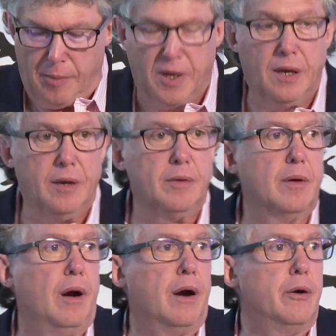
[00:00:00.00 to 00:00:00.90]
I
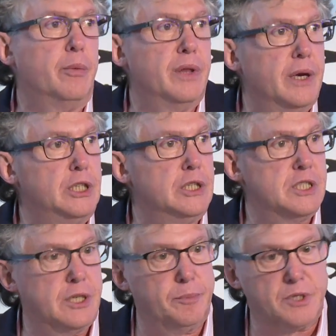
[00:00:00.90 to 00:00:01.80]
mean, our
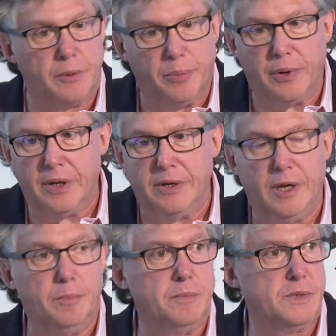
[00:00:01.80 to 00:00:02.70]
relationships are pretty
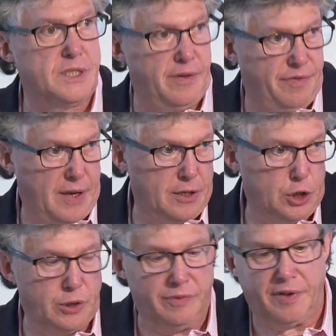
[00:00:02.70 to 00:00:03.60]
deep.
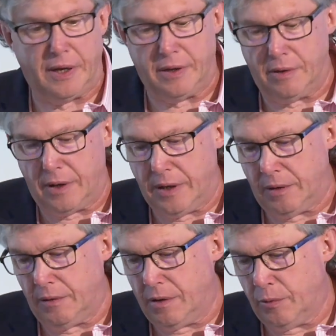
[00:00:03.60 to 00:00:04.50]
Stéphane Gervais and I,
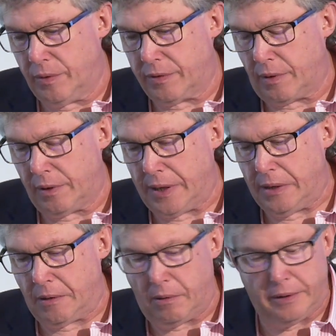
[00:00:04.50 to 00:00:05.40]
along with our
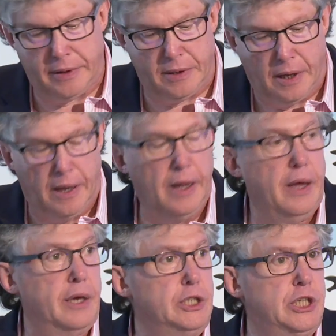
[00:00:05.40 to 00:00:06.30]
late colleague
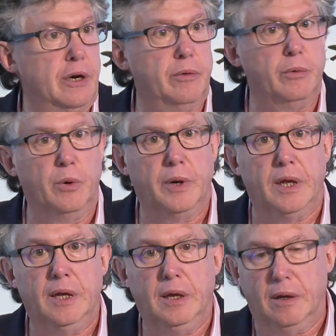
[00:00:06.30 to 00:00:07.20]
Jarrett
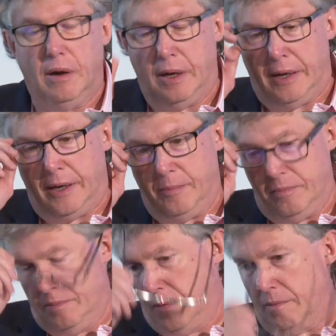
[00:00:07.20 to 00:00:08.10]
Rudy,
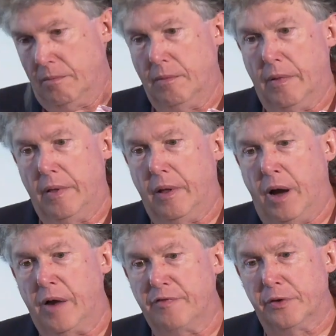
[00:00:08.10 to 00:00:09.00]

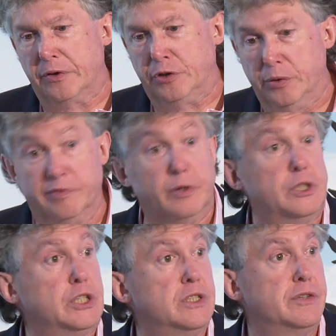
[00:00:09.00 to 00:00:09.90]
offered 2
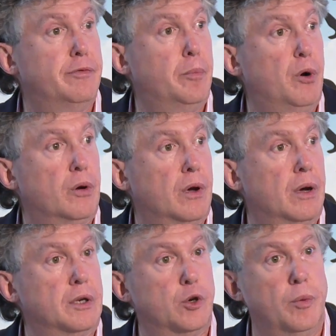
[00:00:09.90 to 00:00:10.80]
versions of a book
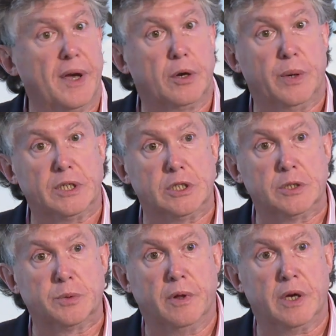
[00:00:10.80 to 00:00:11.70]
on Quebec
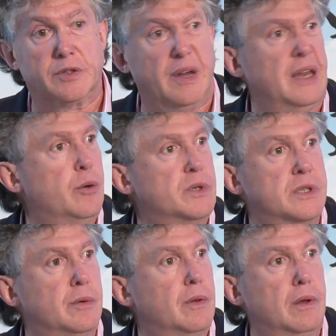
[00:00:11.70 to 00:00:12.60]
questions with Oxford, and it
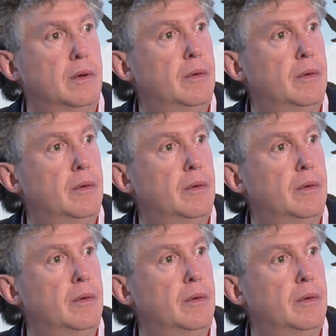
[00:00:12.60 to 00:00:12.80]
was the